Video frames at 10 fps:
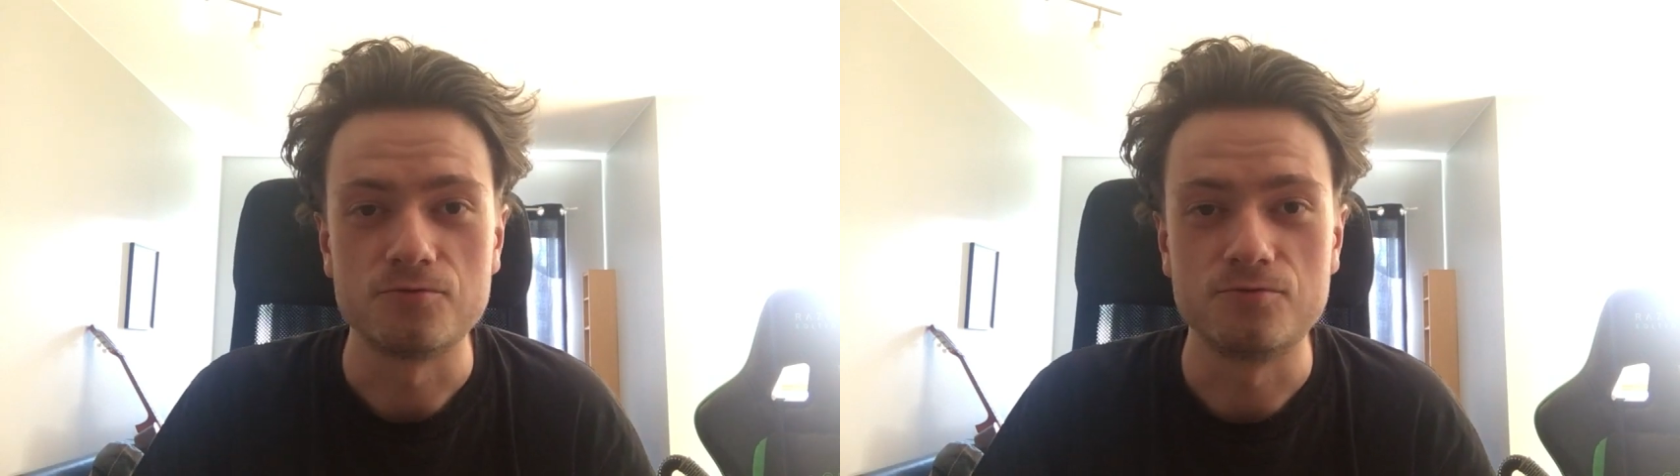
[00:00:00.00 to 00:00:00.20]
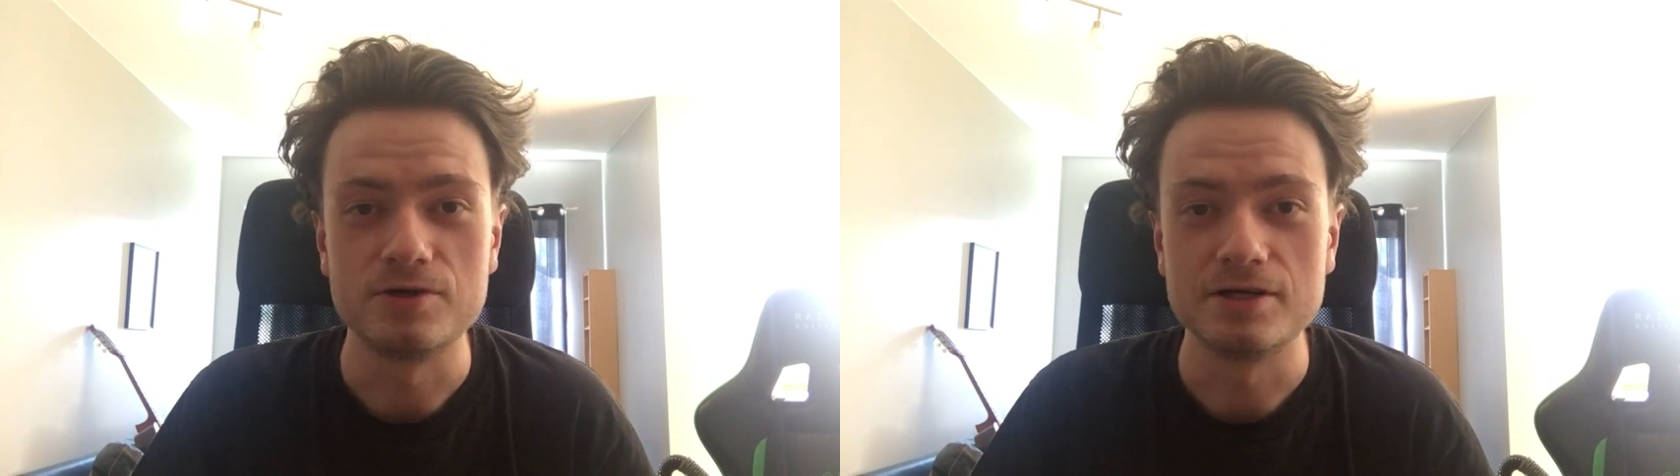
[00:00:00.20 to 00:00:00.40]

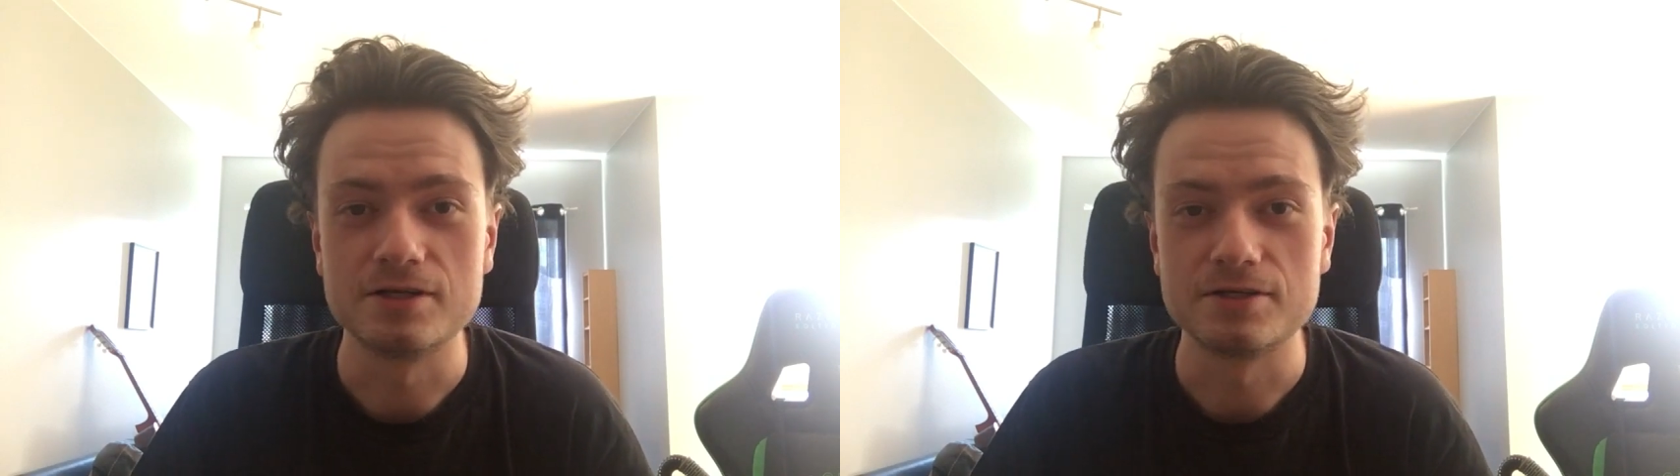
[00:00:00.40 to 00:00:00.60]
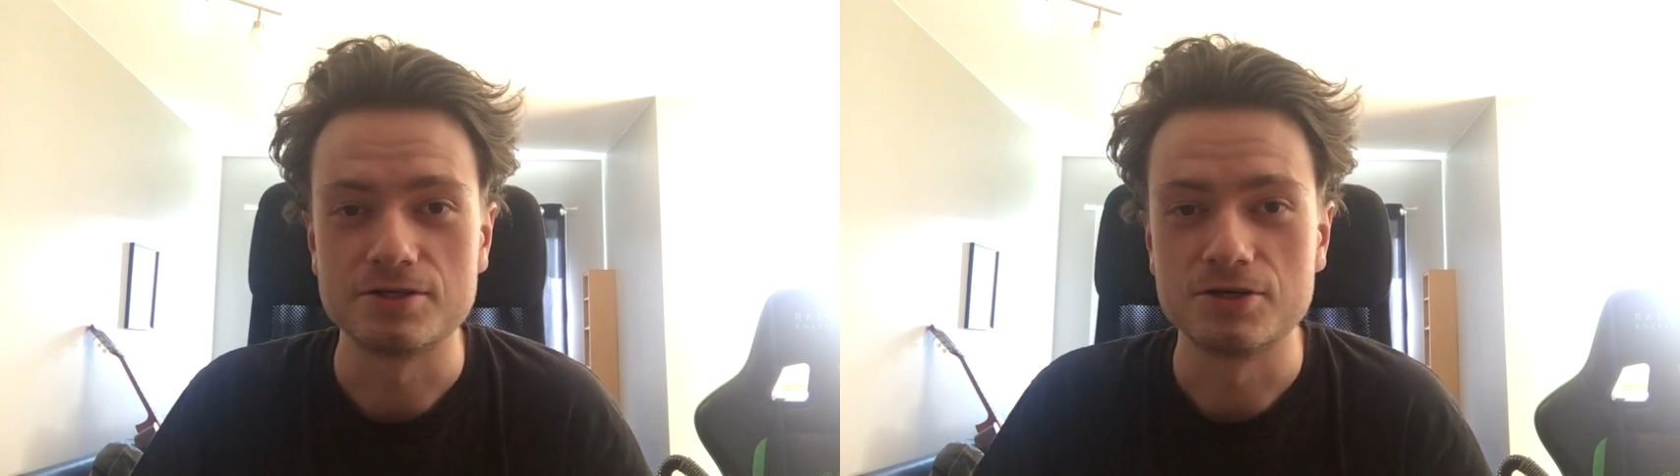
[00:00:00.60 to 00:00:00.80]

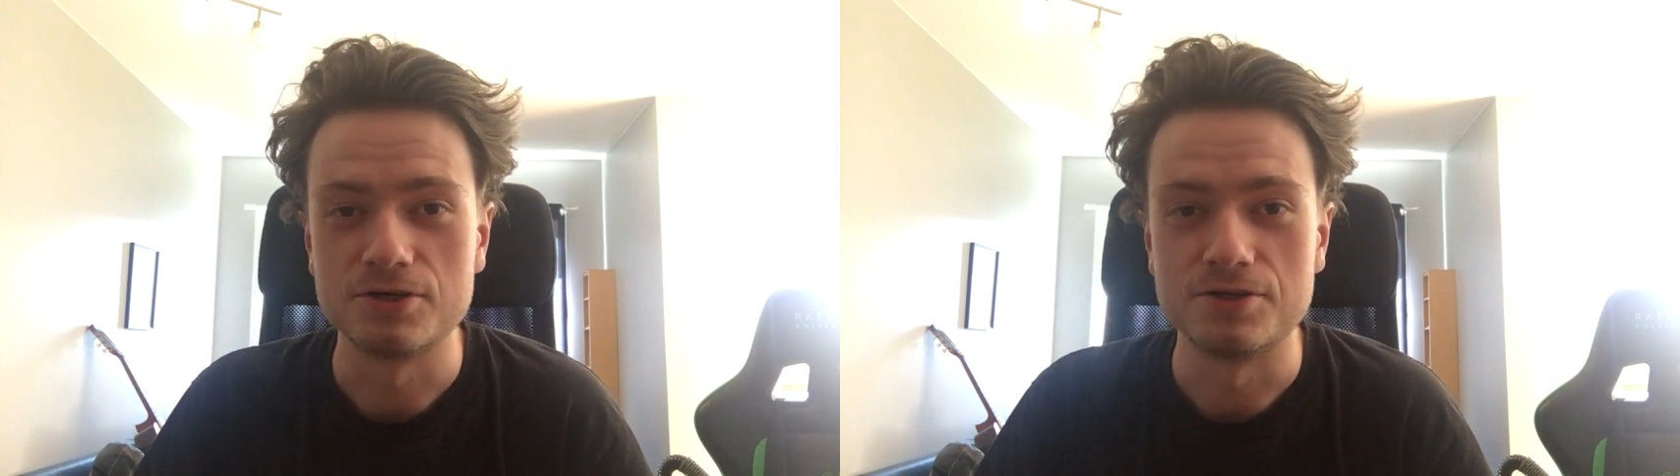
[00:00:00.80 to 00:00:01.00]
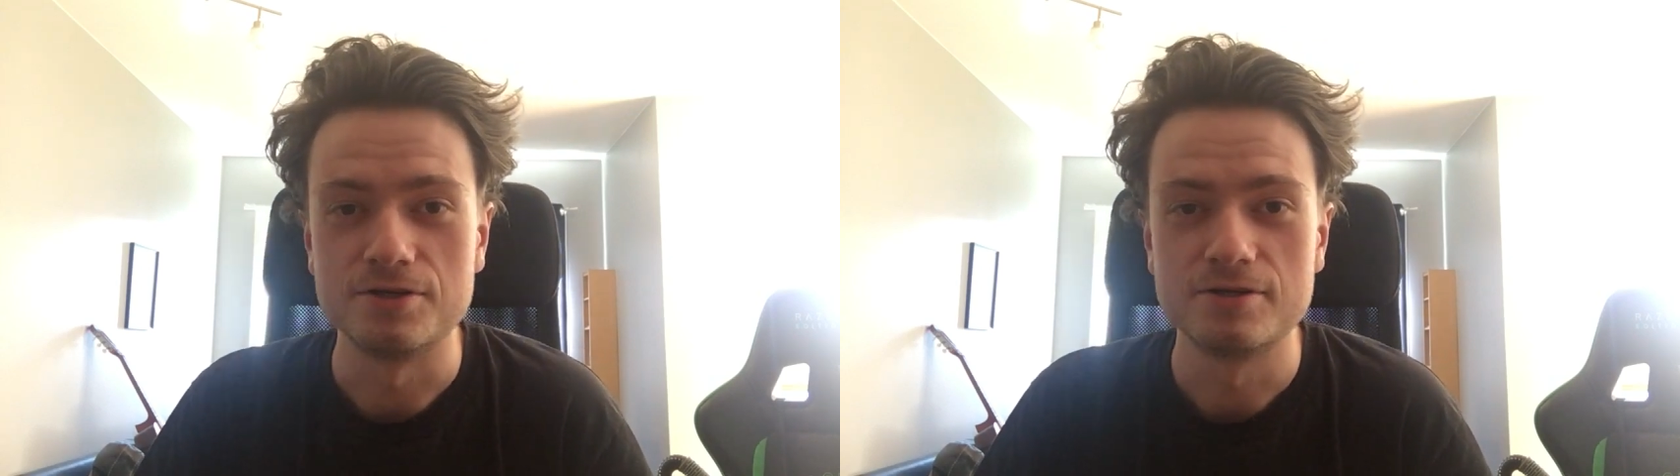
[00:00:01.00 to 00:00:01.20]
really
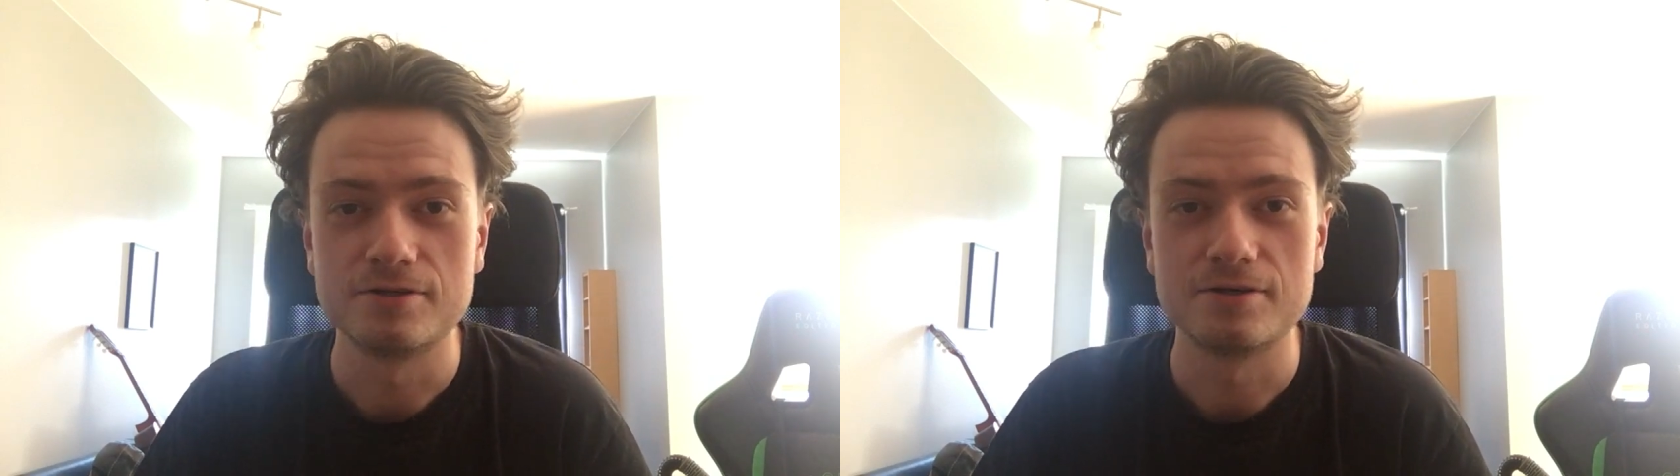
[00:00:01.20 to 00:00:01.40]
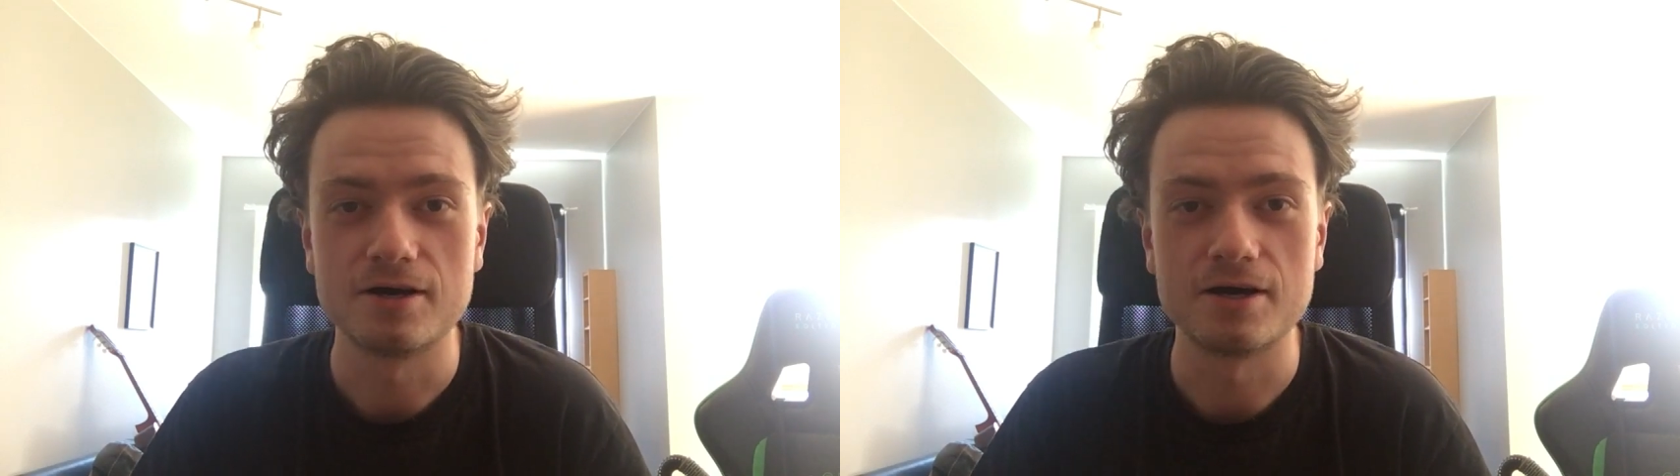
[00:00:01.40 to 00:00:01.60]
good.
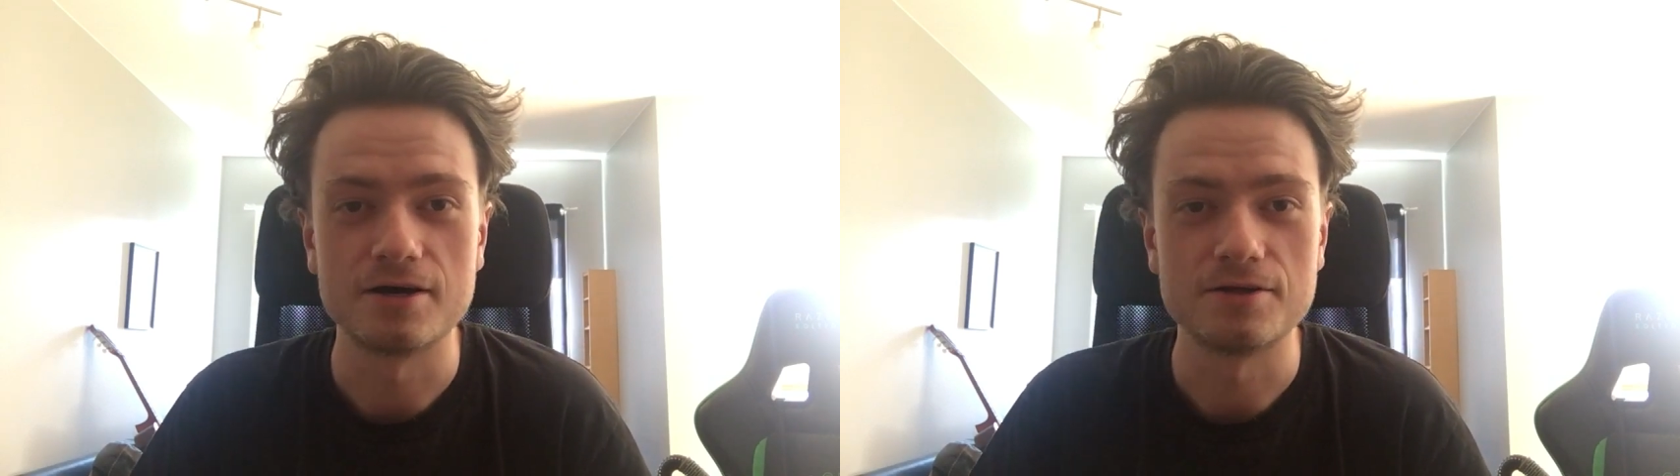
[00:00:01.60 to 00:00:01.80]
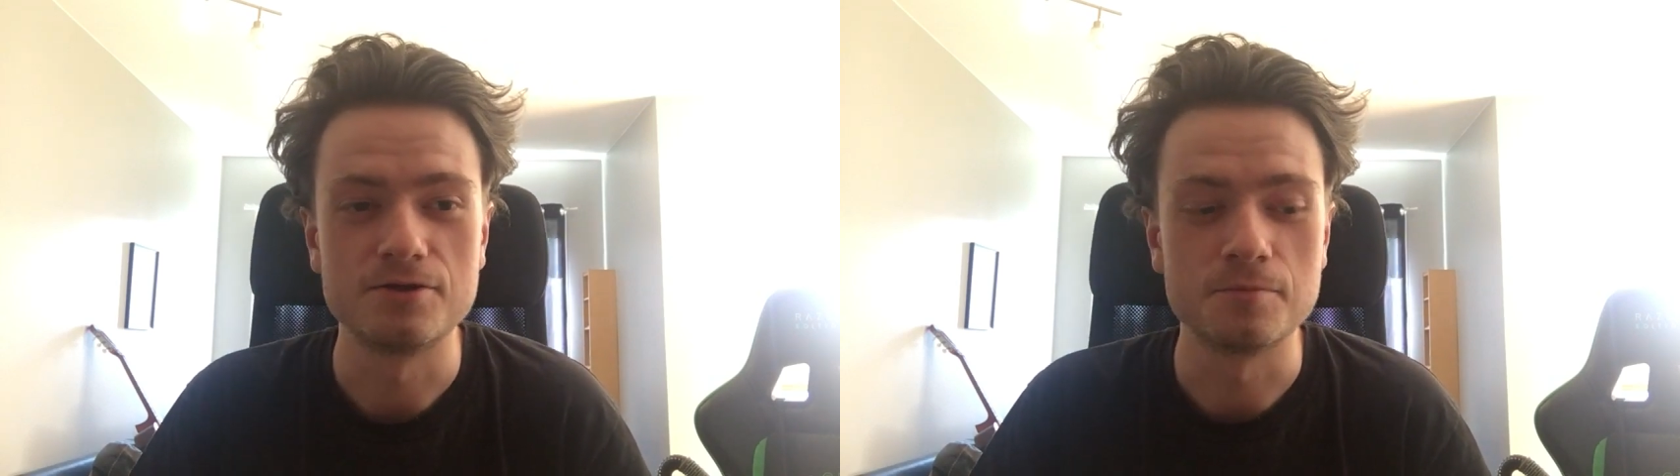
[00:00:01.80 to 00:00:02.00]

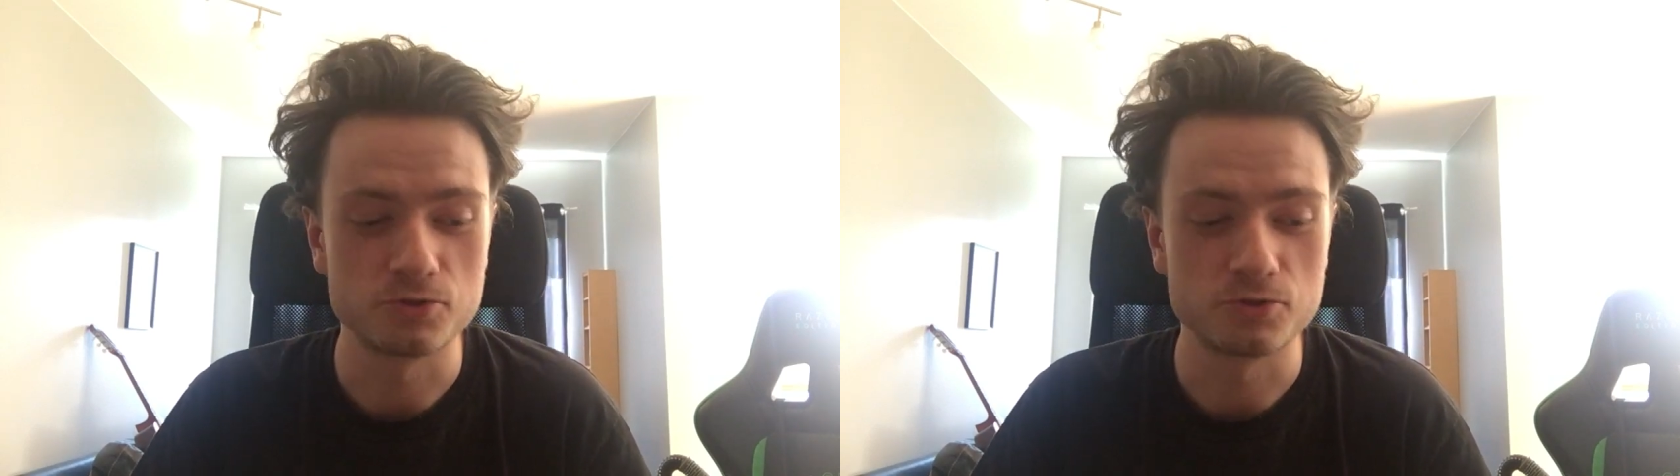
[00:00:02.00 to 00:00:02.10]
Number